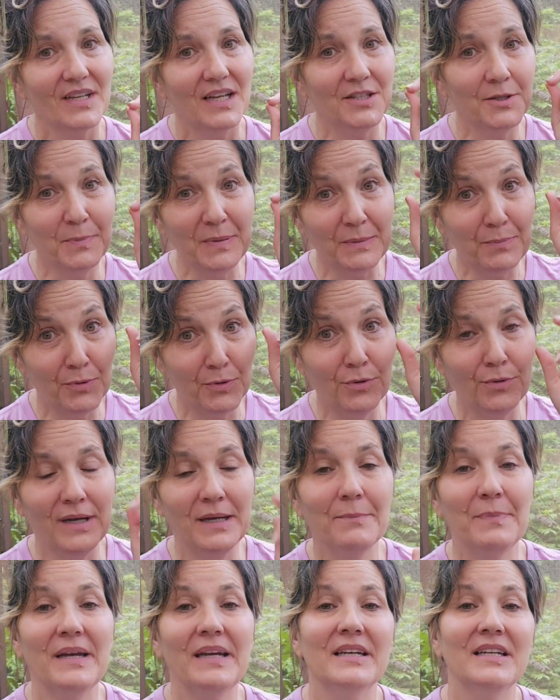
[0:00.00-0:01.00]
the people who
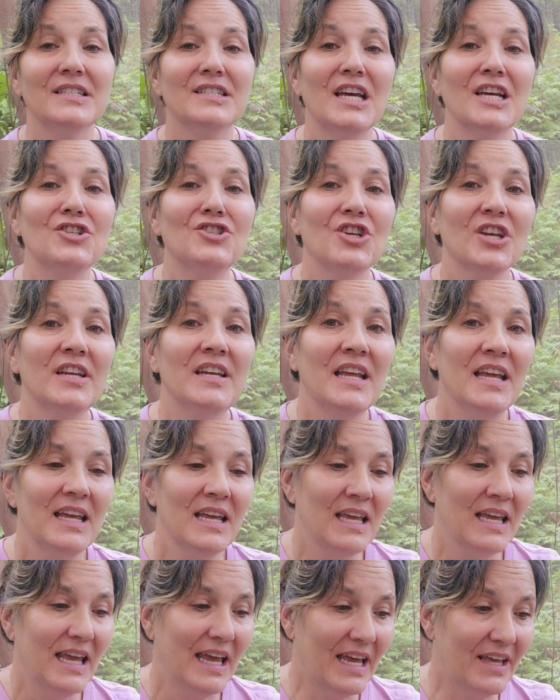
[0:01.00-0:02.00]
ain't paying attention,
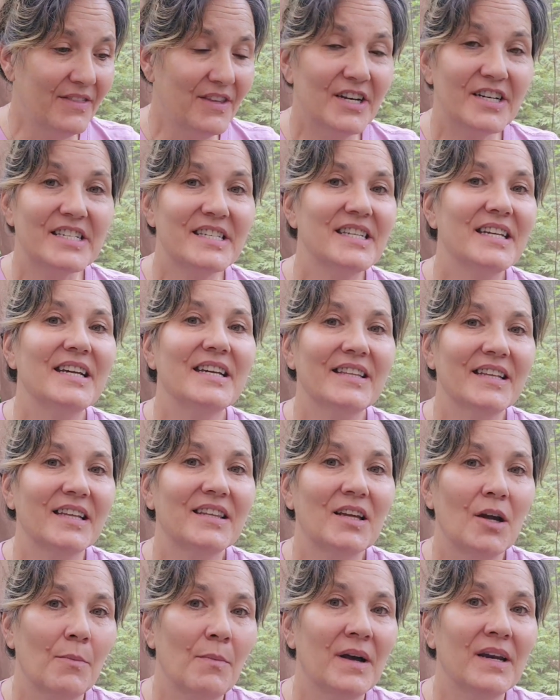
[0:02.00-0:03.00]
and they're seeing that
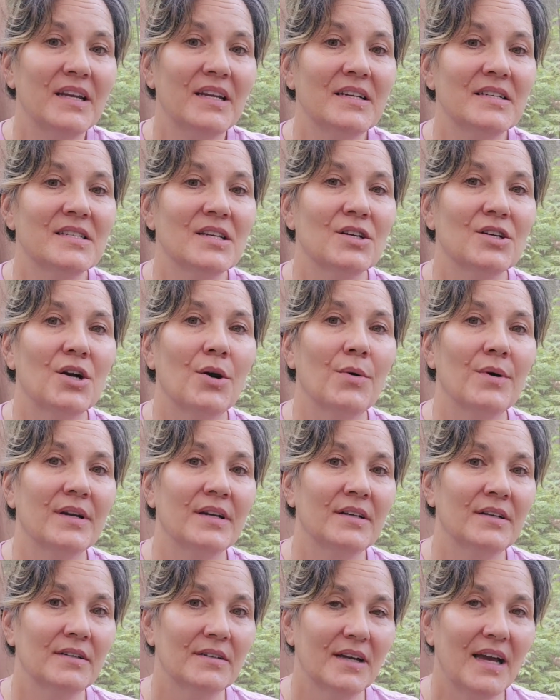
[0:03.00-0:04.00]
their money isn't
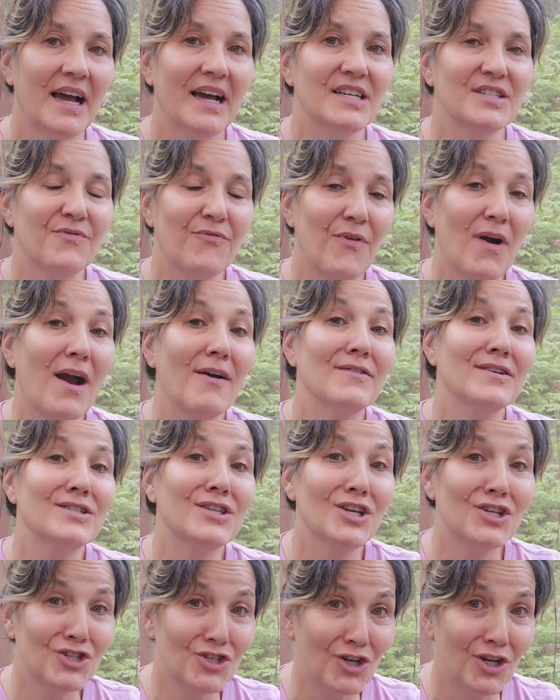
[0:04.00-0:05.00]
going as far as
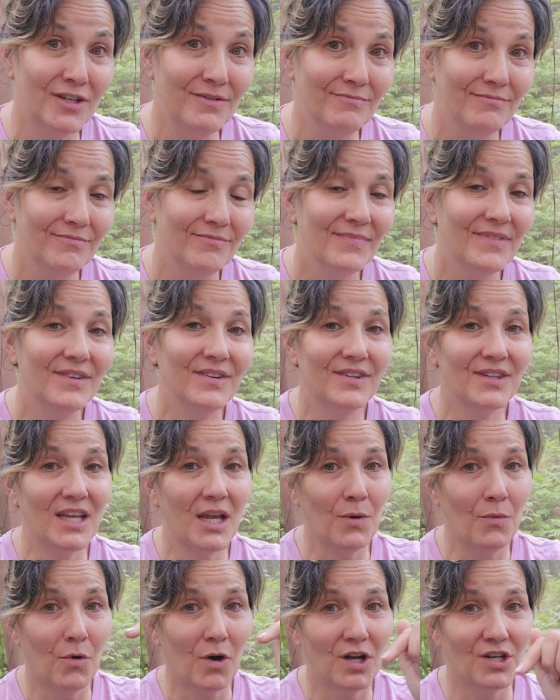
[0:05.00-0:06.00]
it should.
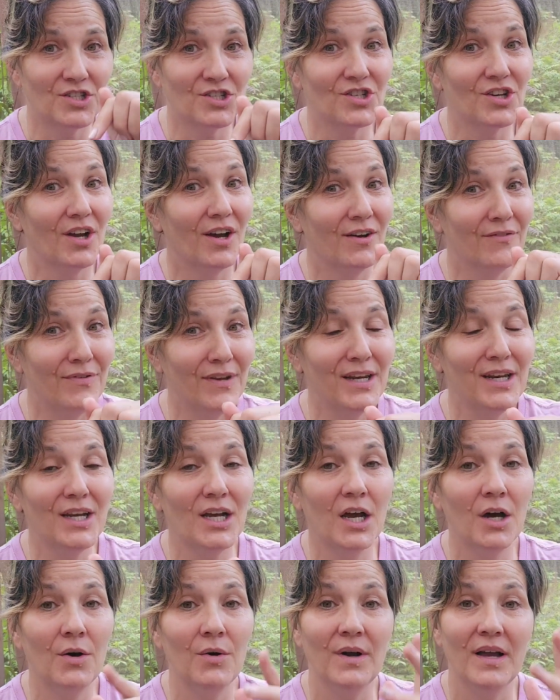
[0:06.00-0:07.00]
They watch a
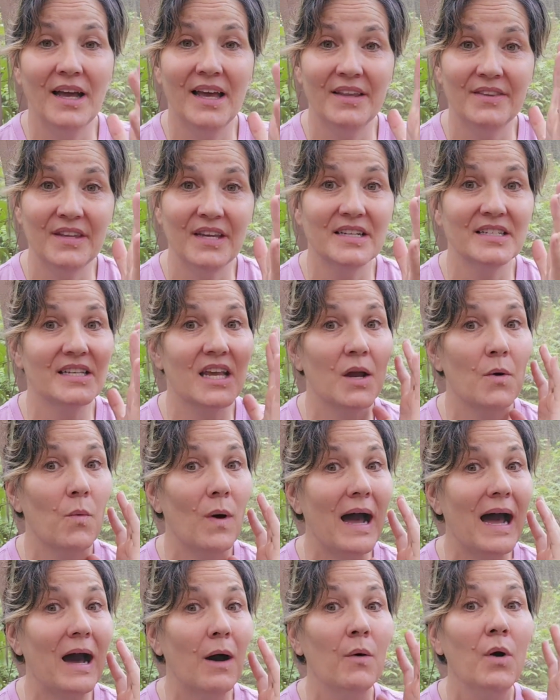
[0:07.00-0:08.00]
video and they say,
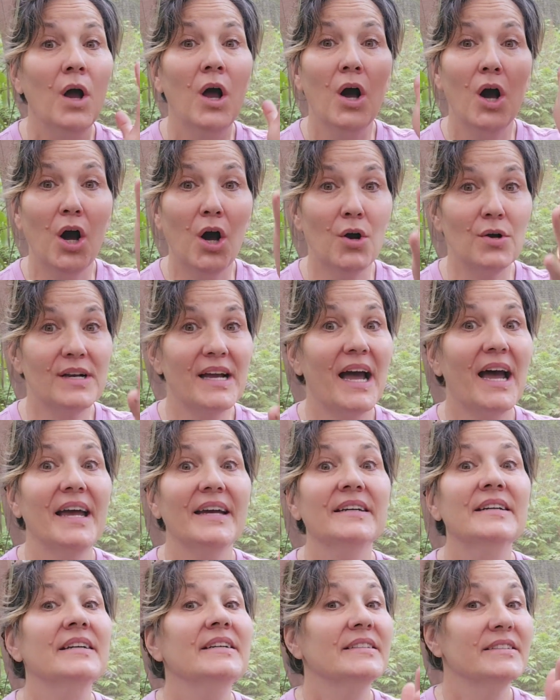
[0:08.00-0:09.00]
wow, okay,
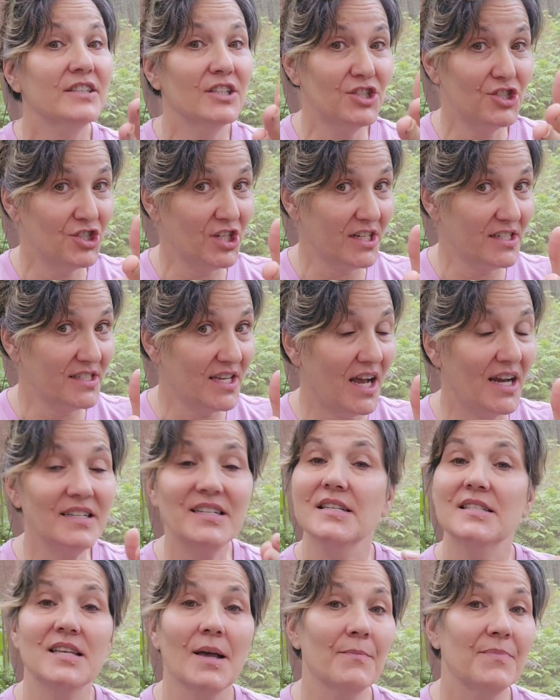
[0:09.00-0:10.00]
this chick's
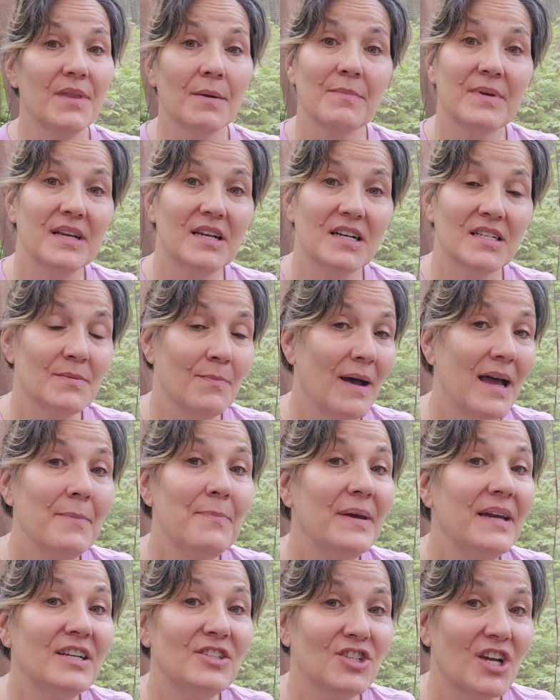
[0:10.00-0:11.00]
onto something because my
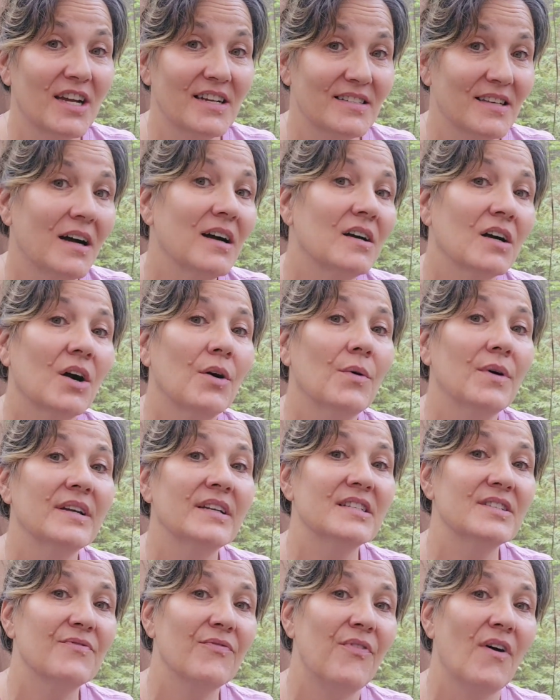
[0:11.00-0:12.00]
paychecks aren't going
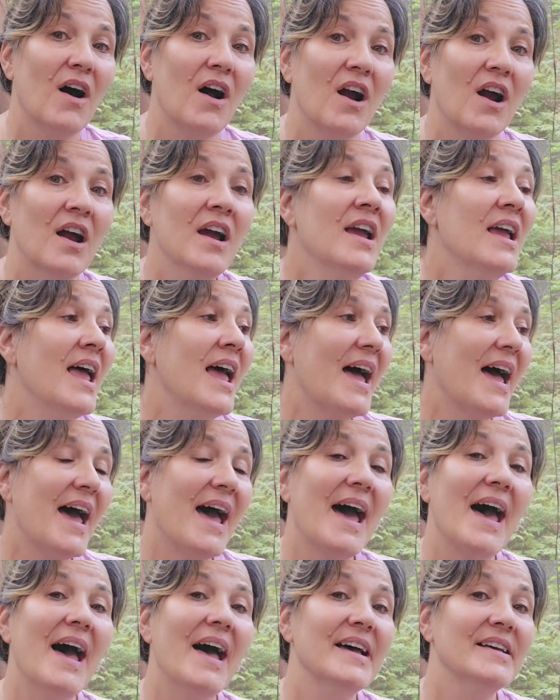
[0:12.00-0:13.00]
as far
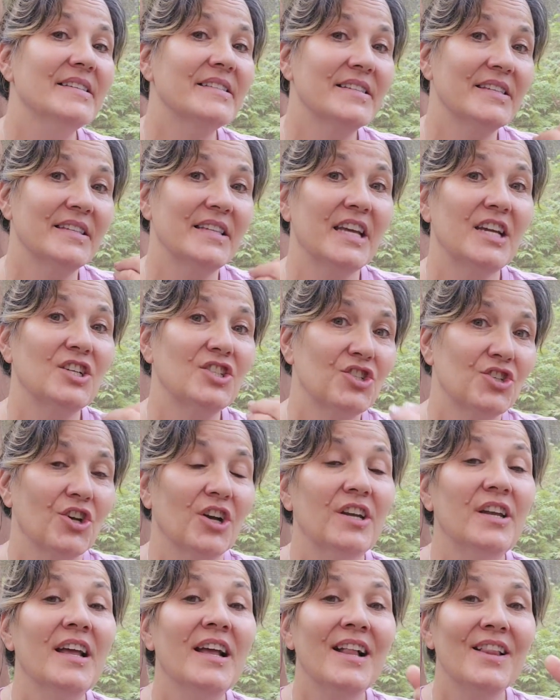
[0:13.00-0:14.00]
as they
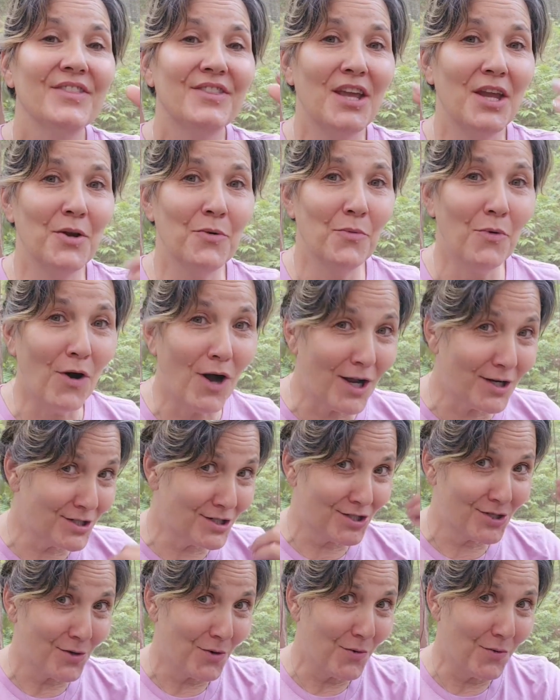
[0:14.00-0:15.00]
should. They
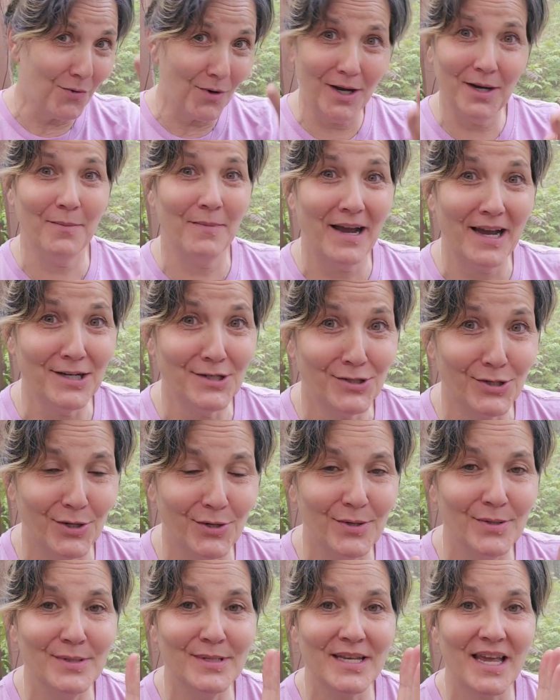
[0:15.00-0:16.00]
watch one of my
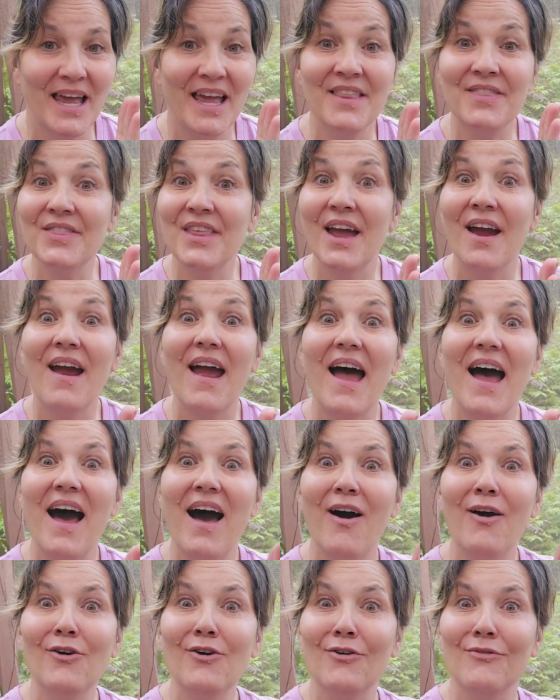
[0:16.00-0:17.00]
shows and their
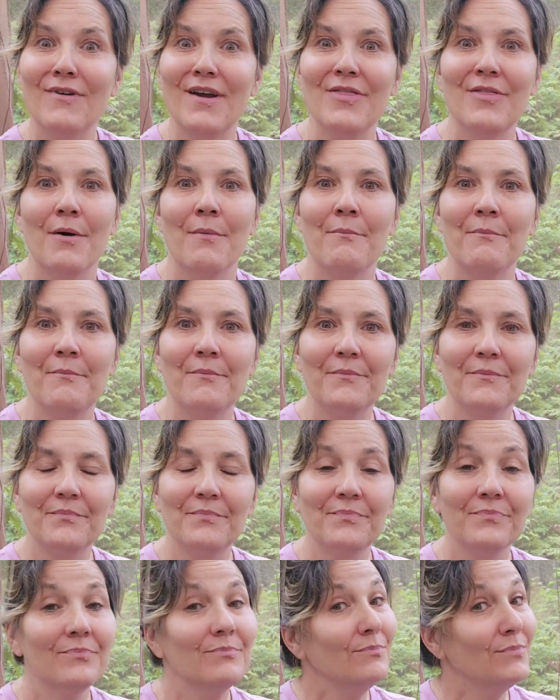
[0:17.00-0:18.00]
algorithm,
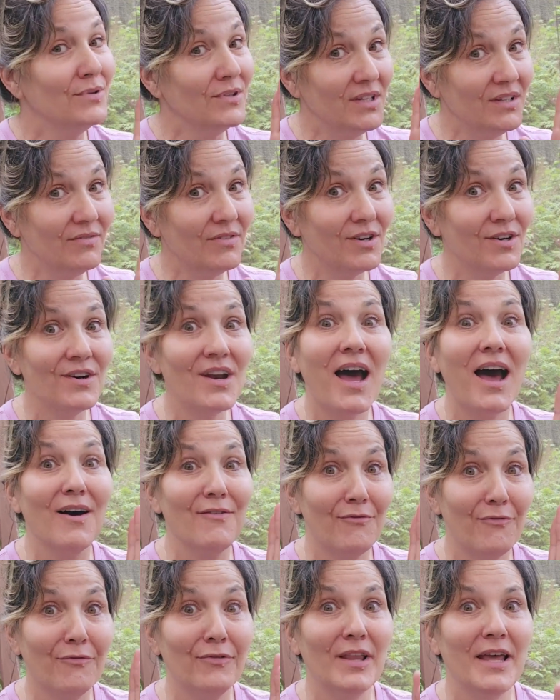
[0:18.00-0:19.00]
believe it or not,
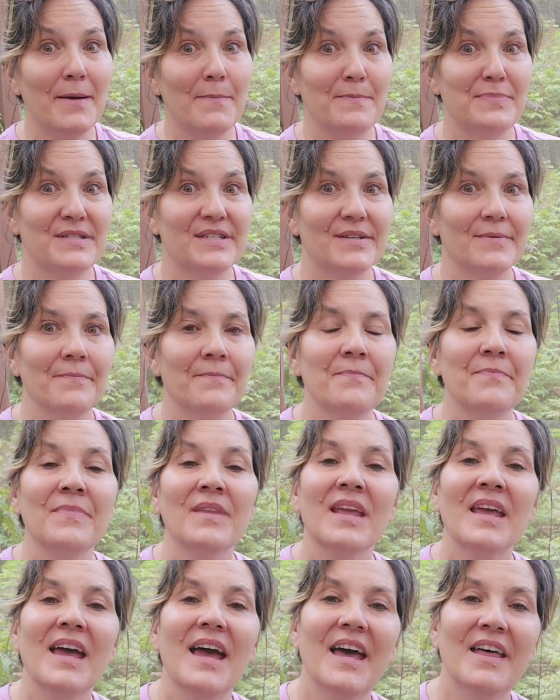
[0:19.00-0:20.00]
flips.
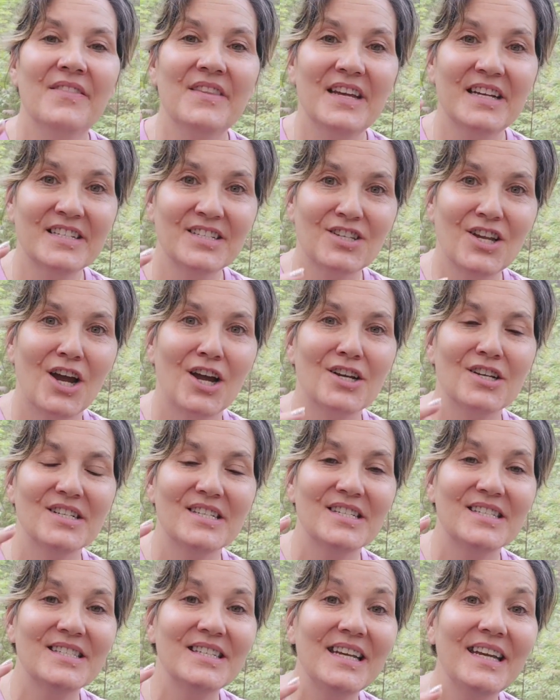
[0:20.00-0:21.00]
And they start
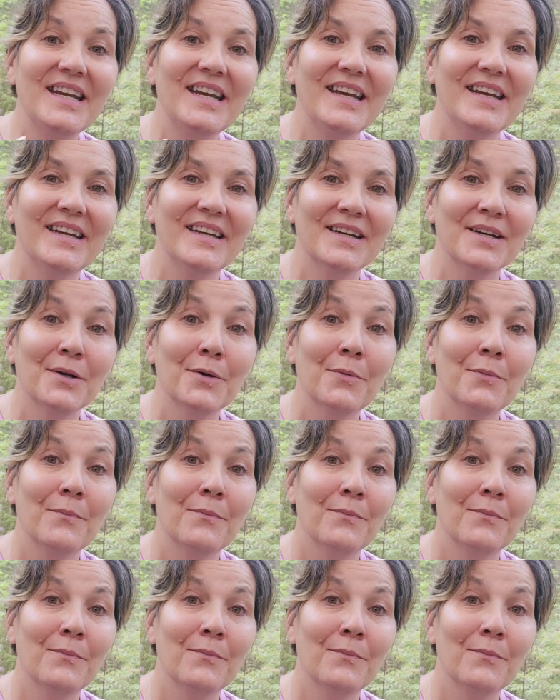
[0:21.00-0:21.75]
seeing